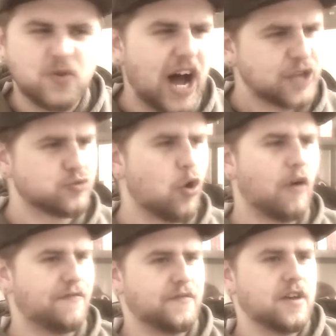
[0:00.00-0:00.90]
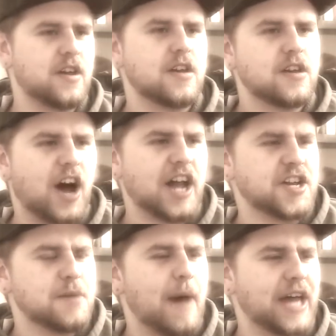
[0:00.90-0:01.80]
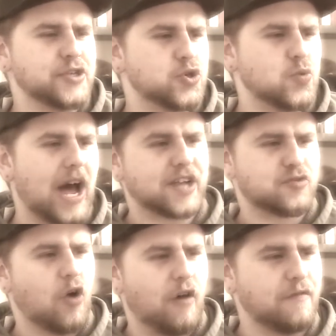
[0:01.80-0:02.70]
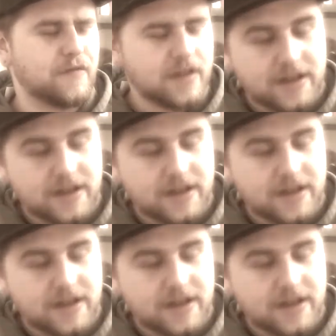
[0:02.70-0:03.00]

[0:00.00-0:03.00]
Azeroth, I command you, Azeroth.